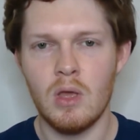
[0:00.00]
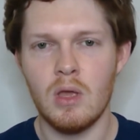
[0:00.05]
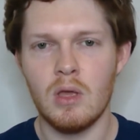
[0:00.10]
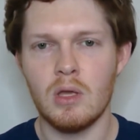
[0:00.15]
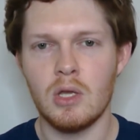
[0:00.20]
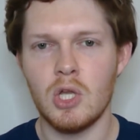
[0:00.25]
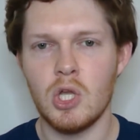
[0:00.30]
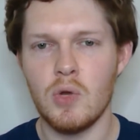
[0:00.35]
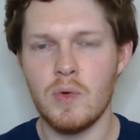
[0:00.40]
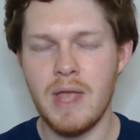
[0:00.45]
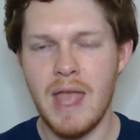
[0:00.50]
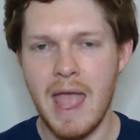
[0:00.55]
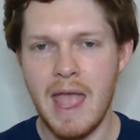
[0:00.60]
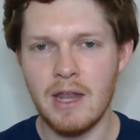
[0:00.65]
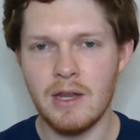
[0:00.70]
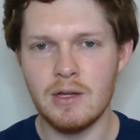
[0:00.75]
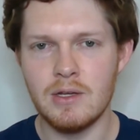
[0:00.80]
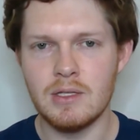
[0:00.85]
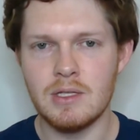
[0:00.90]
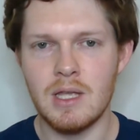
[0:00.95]

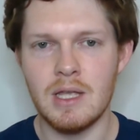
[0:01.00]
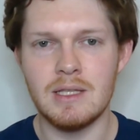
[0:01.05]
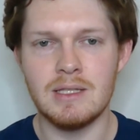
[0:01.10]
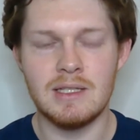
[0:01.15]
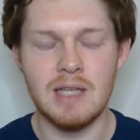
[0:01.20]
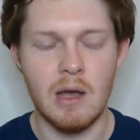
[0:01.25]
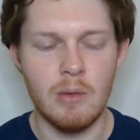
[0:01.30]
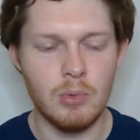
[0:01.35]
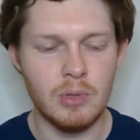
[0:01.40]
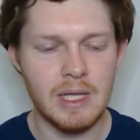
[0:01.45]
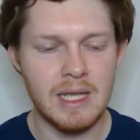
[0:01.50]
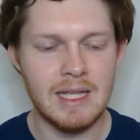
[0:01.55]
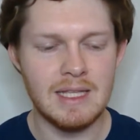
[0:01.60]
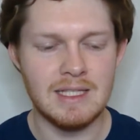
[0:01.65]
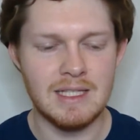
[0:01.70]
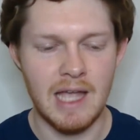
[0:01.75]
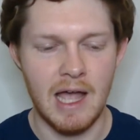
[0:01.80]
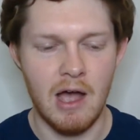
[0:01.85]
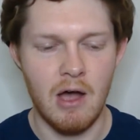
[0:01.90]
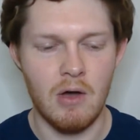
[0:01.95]
creators doubling
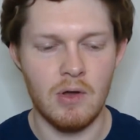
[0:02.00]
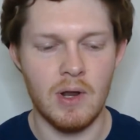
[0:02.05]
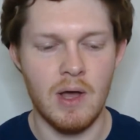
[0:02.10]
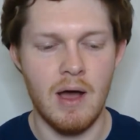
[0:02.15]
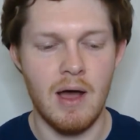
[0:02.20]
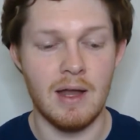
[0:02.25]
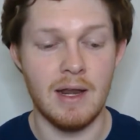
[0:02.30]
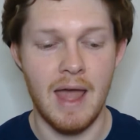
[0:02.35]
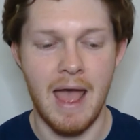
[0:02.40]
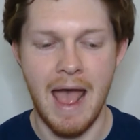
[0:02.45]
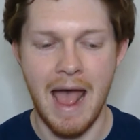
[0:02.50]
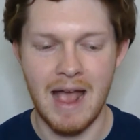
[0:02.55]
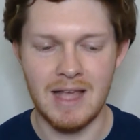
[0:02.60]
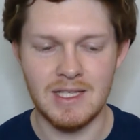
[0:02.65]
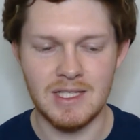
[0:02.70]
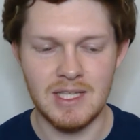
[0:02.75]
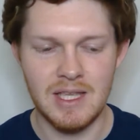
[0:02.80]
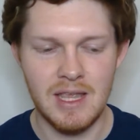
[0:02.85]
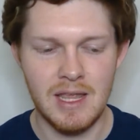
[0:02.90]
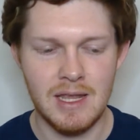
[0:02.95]
down on
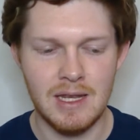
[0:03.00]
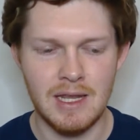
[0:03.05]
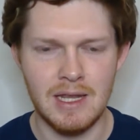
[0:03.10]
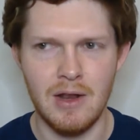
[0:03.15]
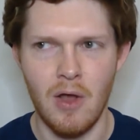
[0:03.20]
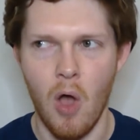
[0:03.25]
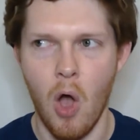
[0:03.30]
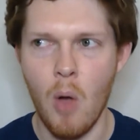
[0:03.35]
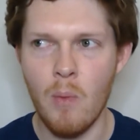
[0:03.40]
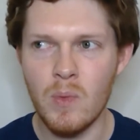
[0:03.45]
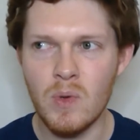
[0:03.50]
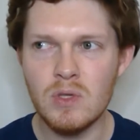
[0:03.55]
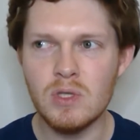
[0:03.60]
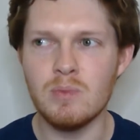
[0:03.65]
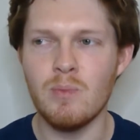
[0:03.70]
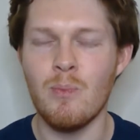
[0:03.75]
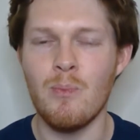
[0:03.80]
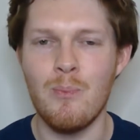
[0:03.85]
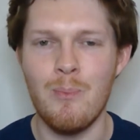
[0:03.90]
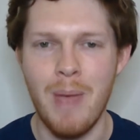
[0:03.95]
asking and
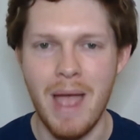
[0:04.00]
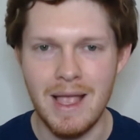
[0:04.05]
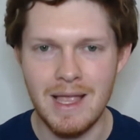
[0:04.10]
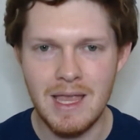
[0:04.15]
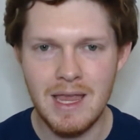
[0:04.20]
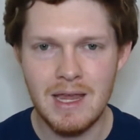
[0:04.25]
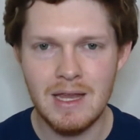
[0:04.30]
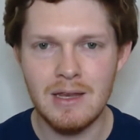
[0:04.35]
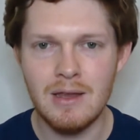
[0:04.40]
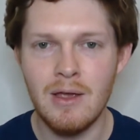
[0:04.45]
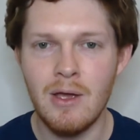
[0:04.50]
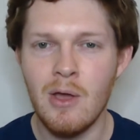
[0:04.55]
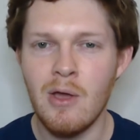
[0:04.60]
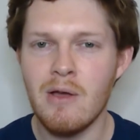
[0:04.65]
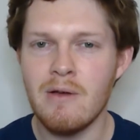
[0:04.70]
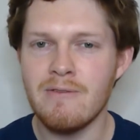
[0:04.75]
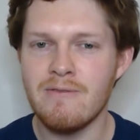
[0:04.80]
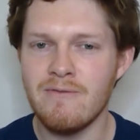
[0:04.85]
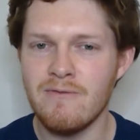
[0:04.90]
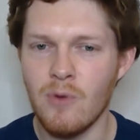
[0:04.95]
almost begging
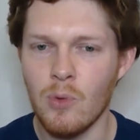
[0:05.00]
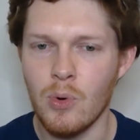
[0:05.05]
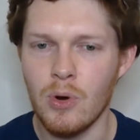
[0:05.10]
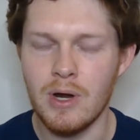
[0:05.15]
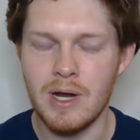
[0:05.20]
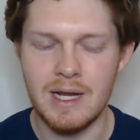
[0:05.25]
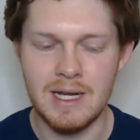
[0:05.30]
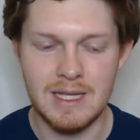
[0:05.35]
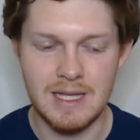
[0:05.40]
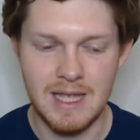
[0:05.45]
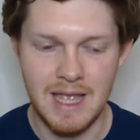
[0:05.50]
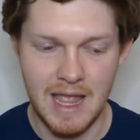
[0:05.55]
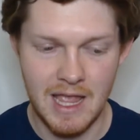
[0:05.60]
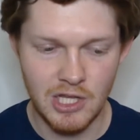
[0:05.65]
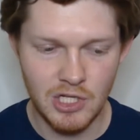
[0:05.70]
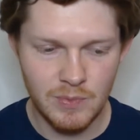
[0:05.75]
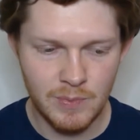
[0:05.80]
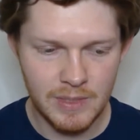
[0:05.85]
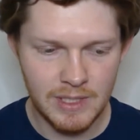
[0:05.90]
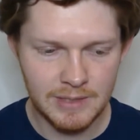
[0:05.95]
for
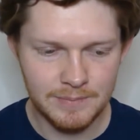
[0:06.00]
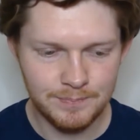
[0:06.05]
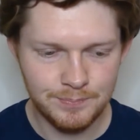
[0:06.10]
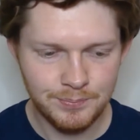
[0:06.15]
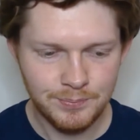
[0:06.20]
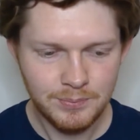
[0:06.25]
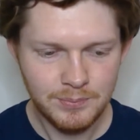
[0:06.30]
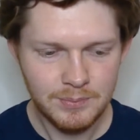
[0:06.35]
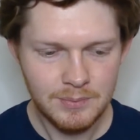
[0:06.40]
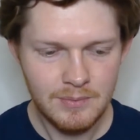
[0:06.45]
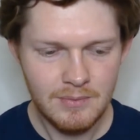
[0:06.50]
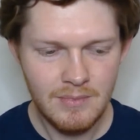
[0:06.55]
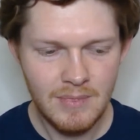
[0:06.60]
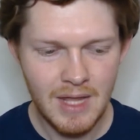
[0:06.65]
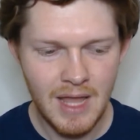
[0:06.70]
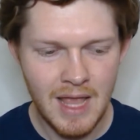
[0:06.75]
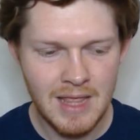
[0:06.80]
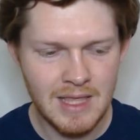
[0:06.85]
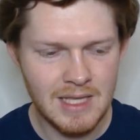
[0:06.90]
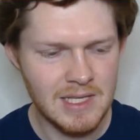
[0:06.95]
engagement.
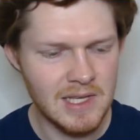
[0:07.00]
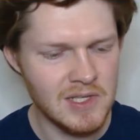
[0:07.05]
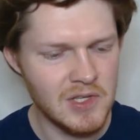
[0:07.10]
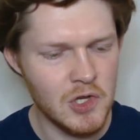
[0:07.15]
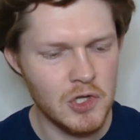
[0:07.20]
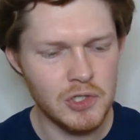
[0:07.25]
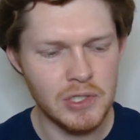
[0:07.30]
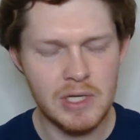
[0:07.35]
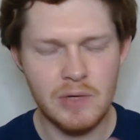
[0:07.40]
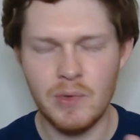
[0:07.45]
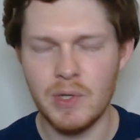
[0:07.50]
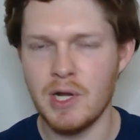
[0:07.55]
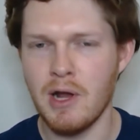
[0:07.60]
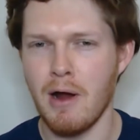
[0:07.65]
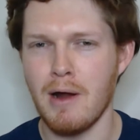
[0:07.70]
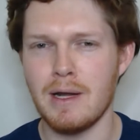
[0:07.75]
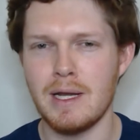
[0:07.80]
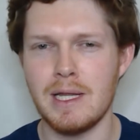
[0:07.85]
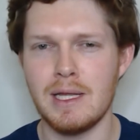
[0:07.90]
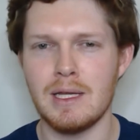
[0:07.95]
And this is usually
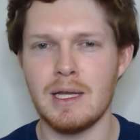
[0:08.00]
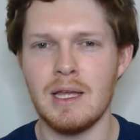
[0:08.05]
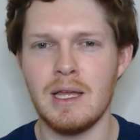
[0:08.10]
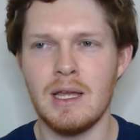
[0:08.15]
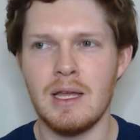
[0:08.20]
regarding